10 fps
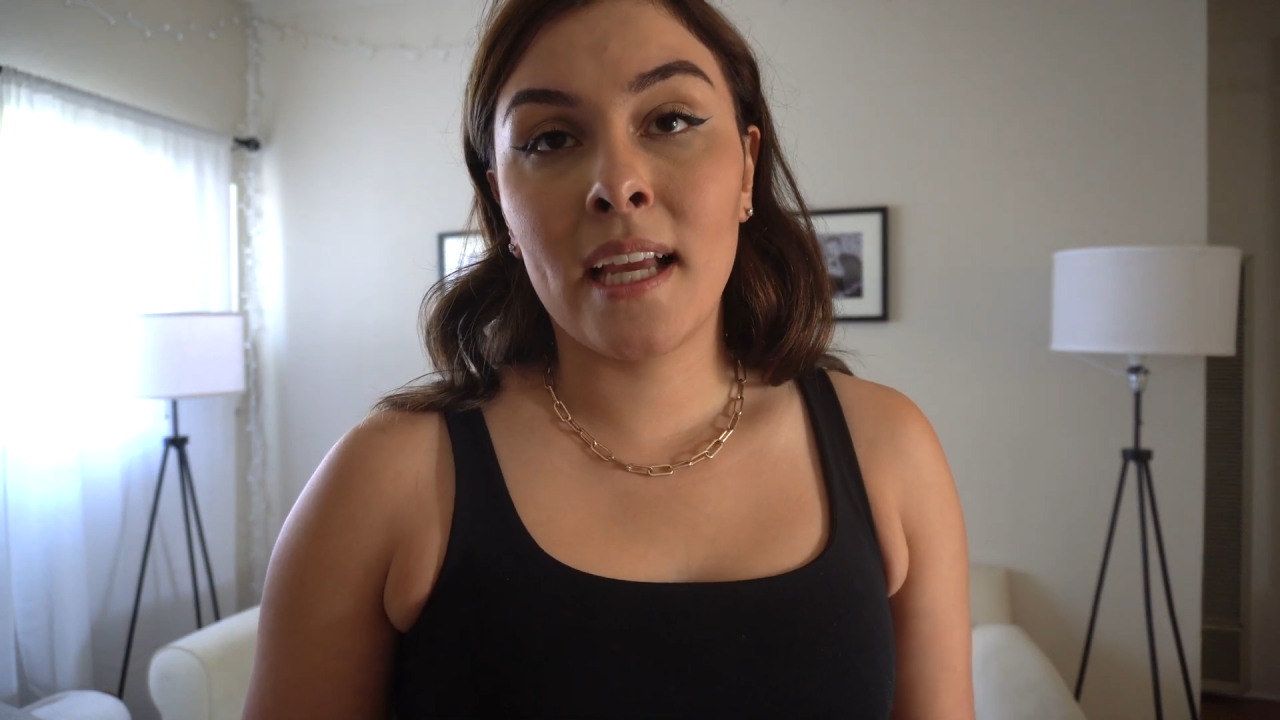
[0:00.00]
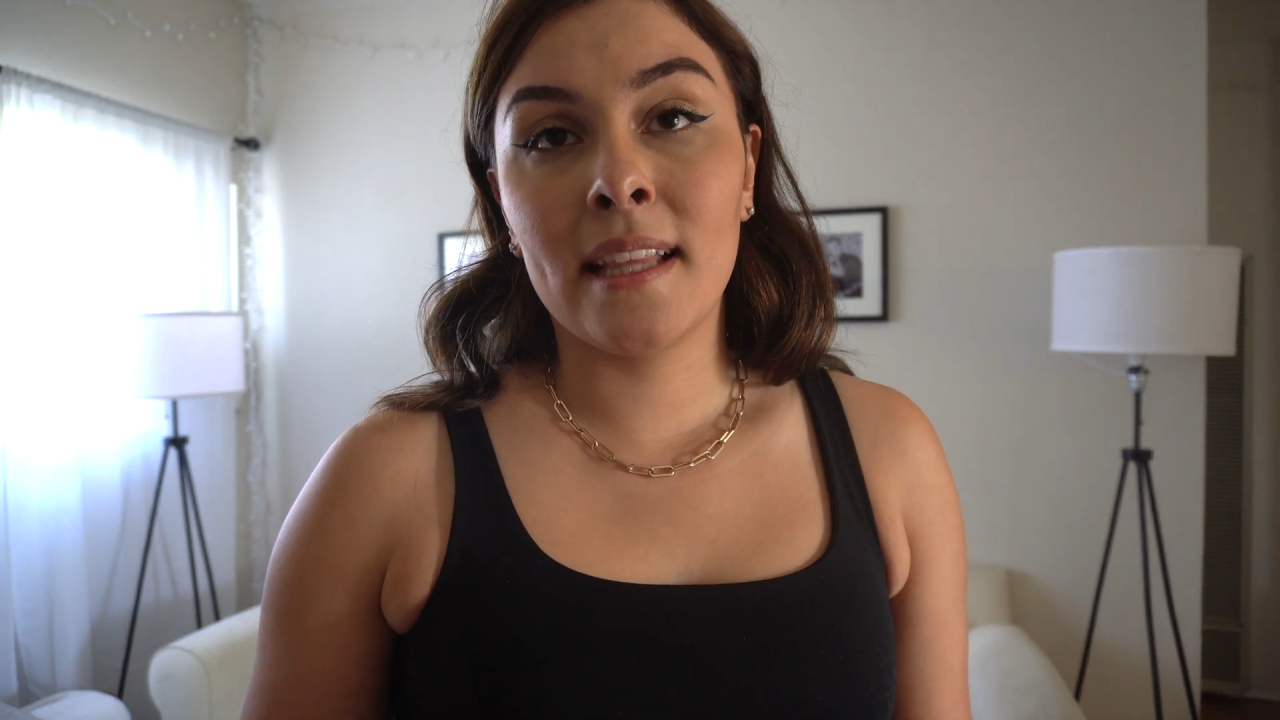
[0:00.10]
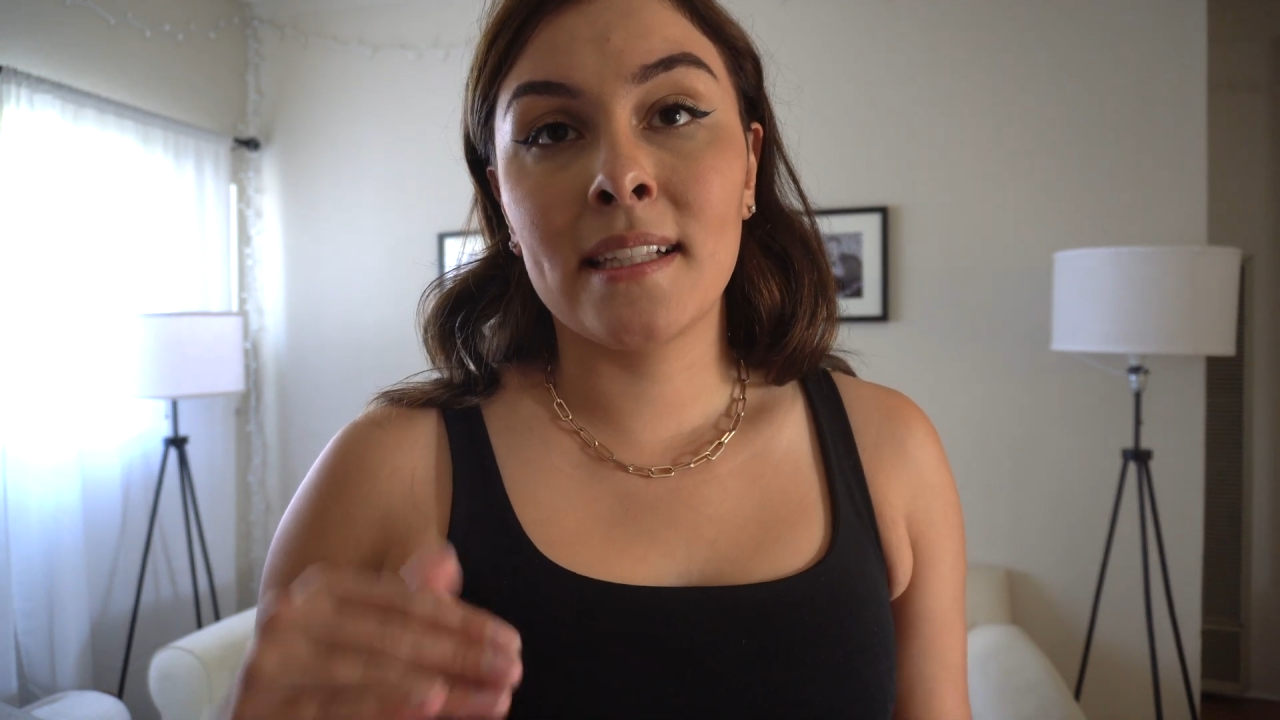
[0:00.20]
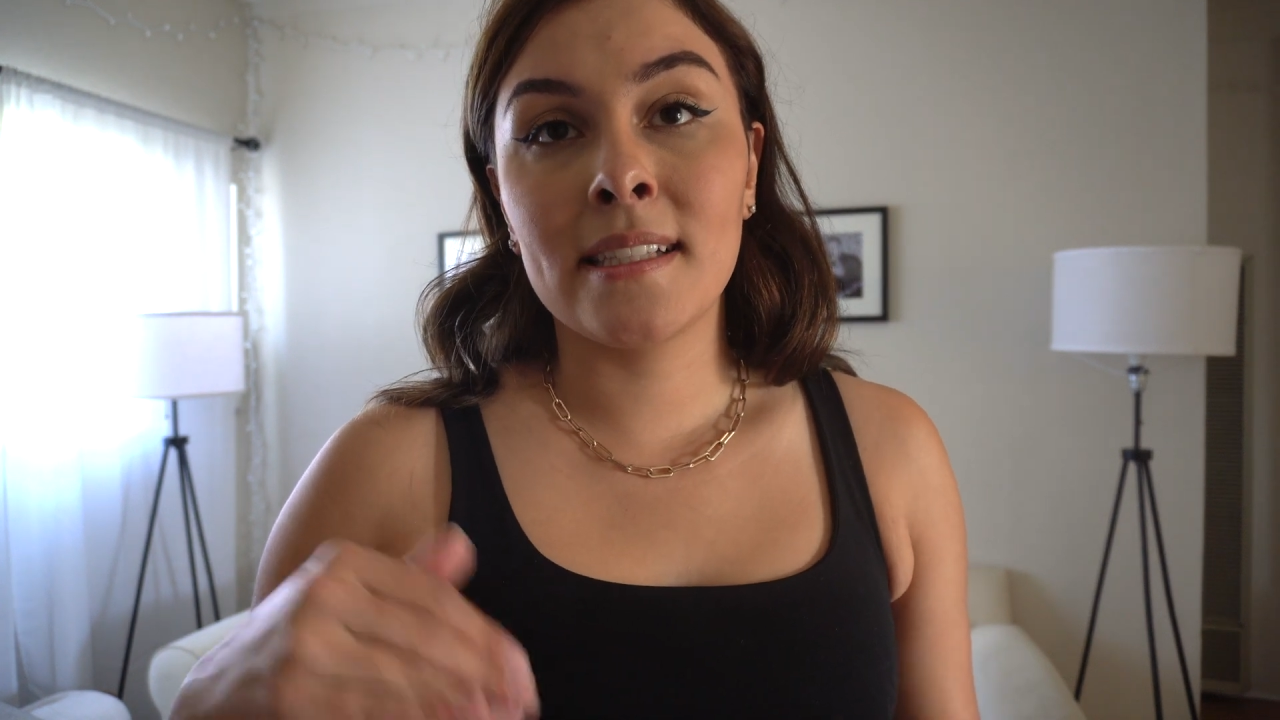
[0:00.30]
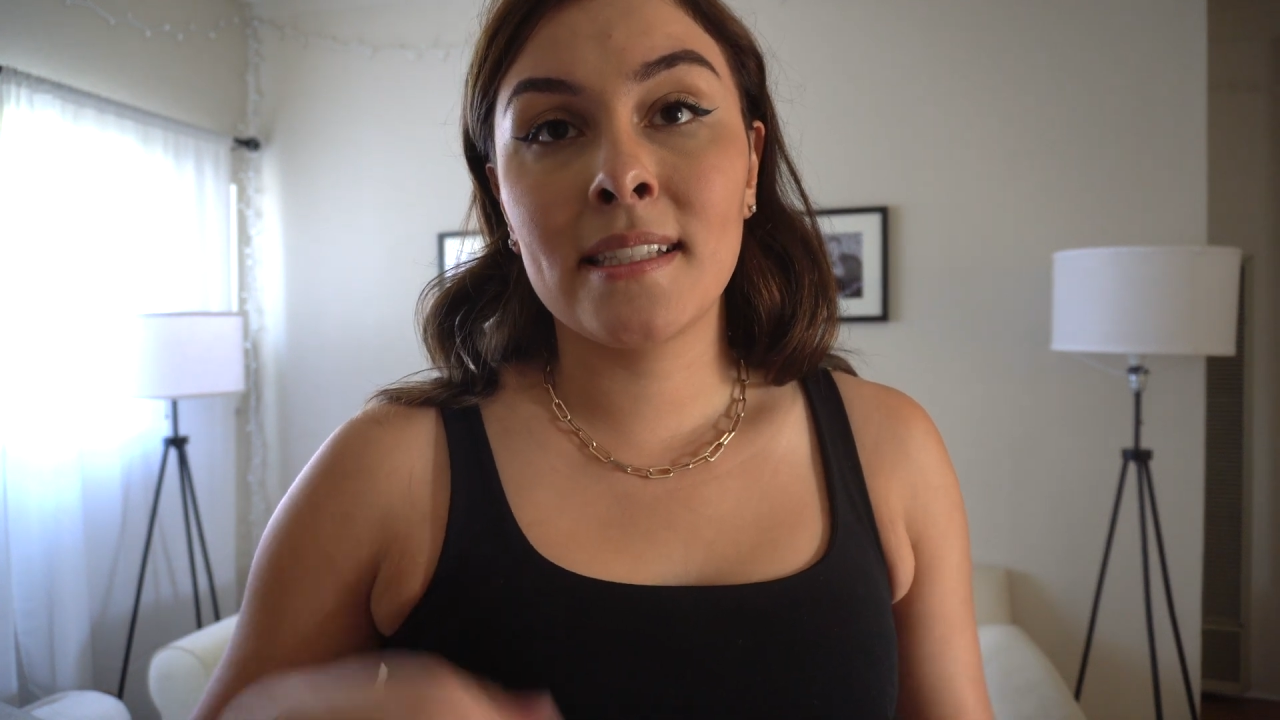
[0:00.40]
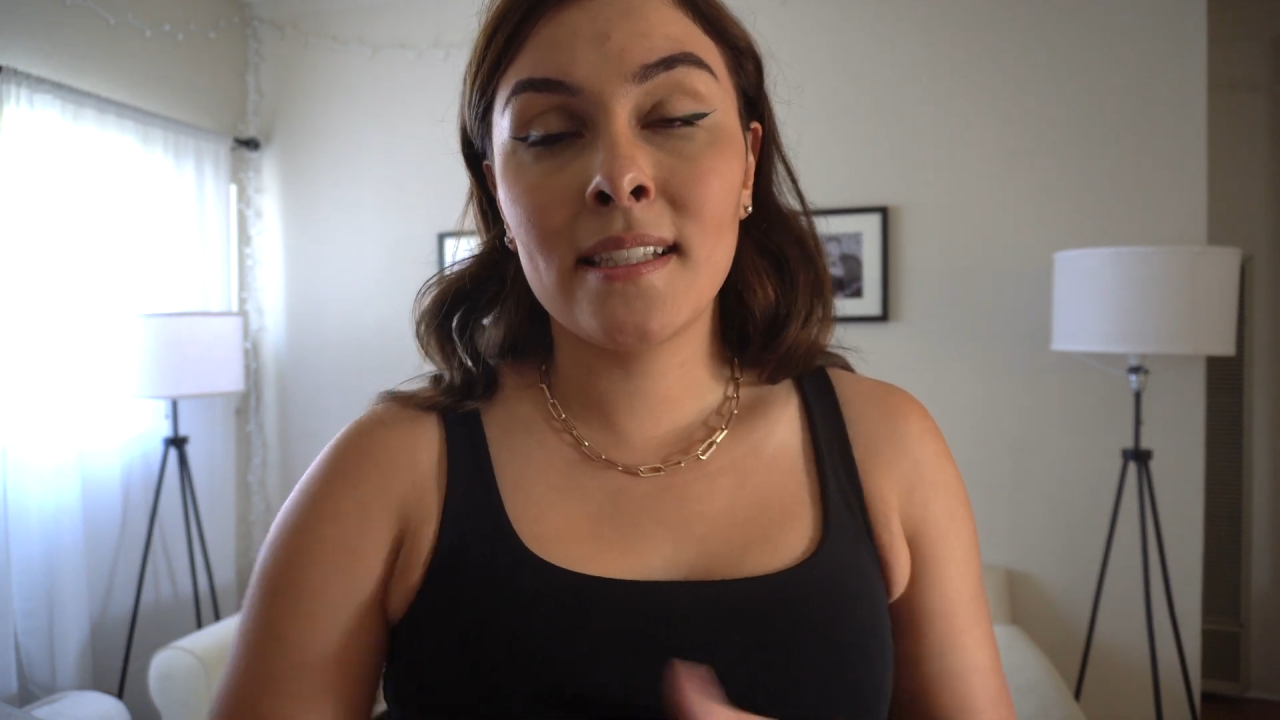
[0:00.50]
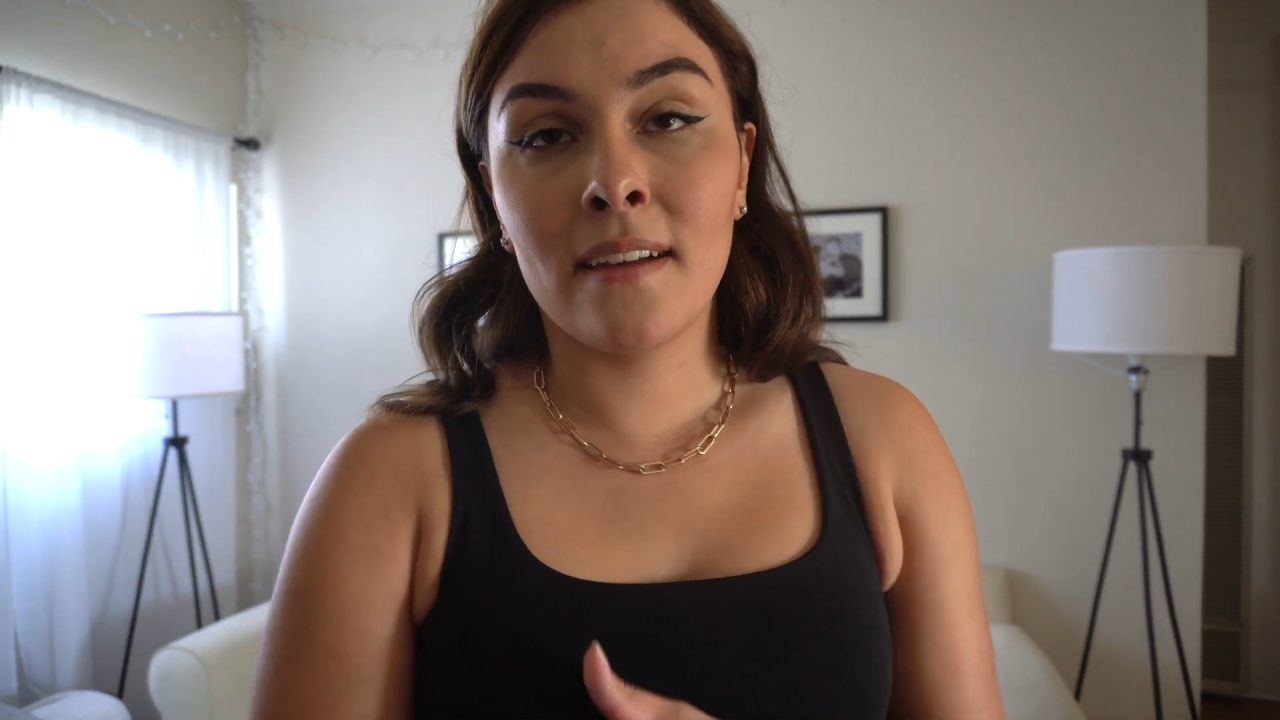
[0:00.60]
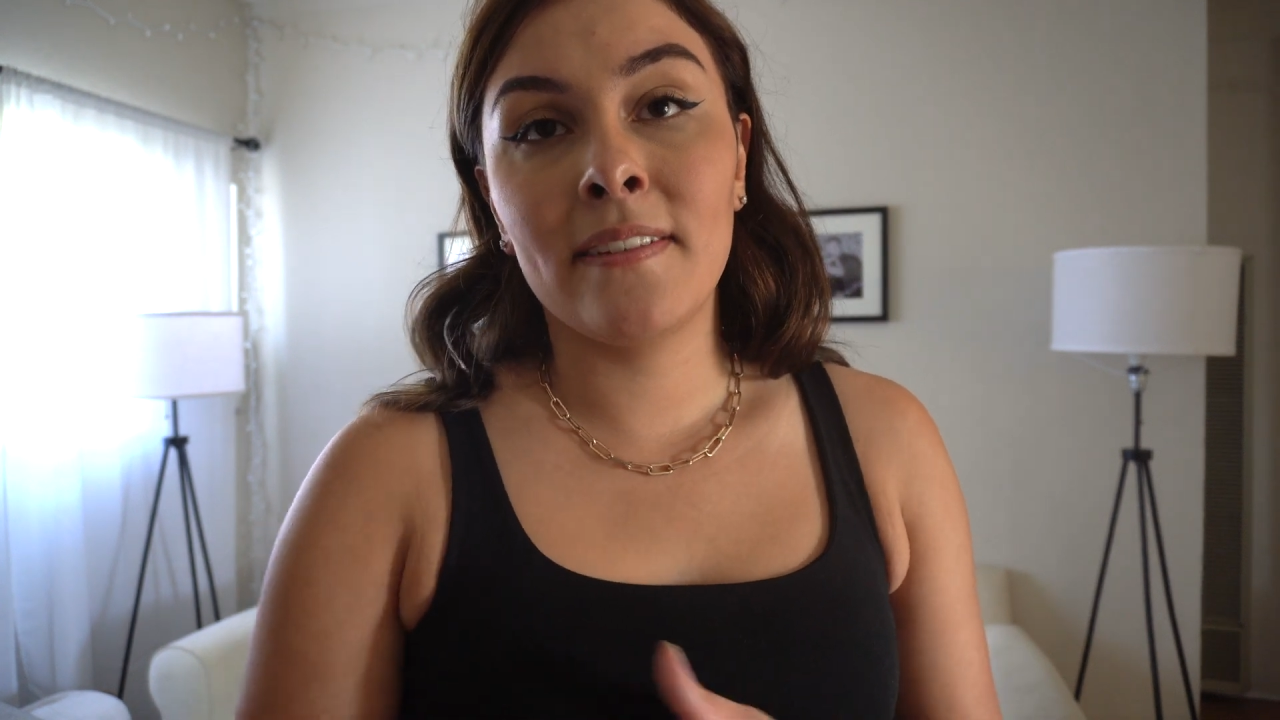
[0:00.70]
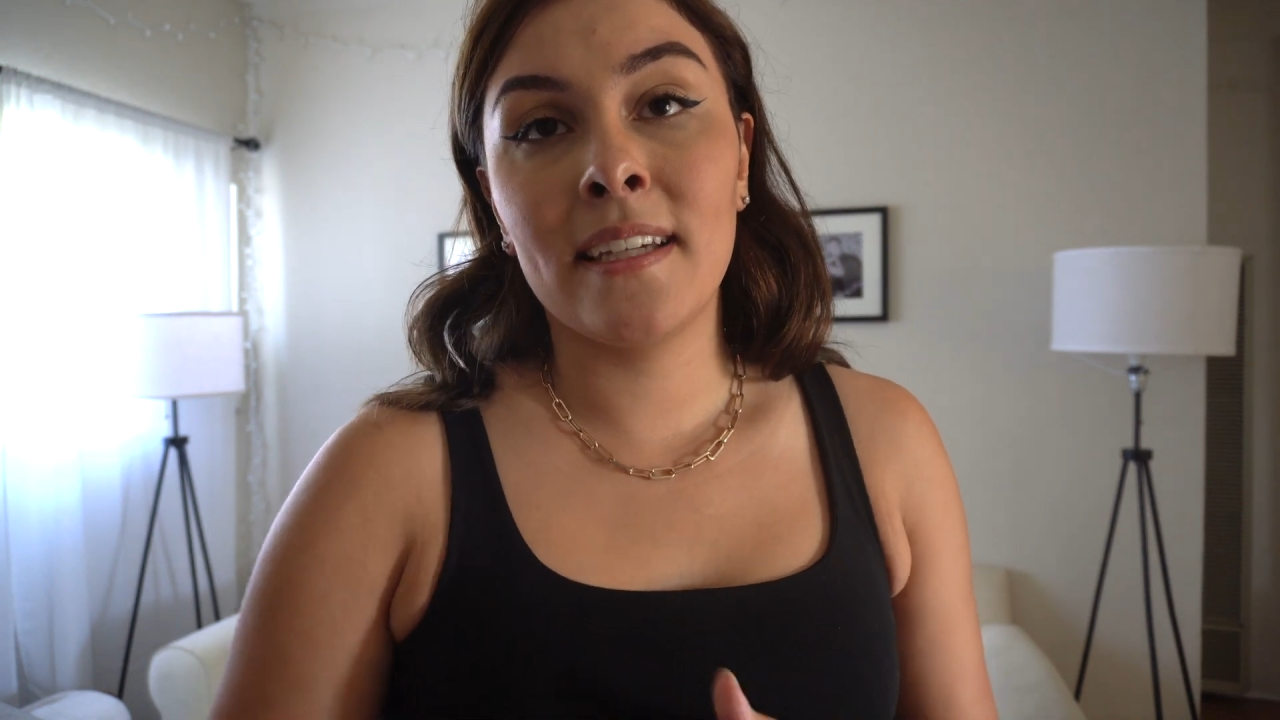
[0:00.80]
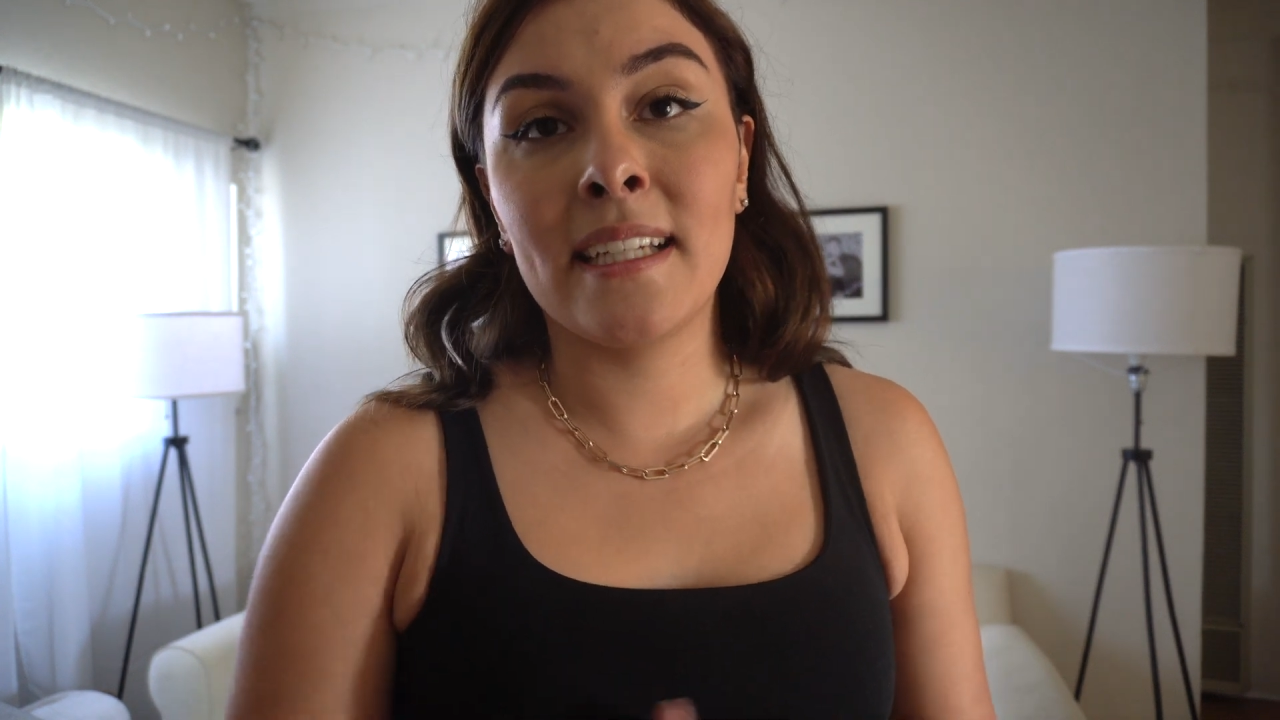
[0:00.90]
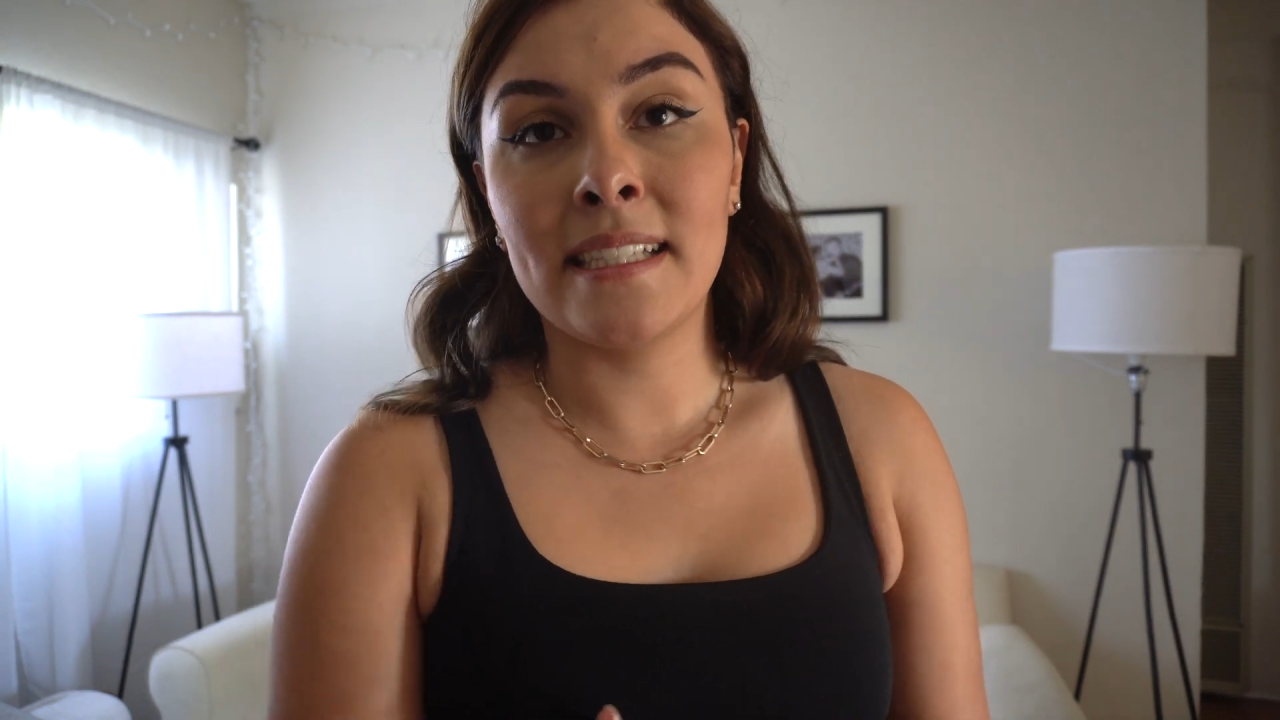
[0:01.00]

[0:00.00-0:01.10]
and then stuff it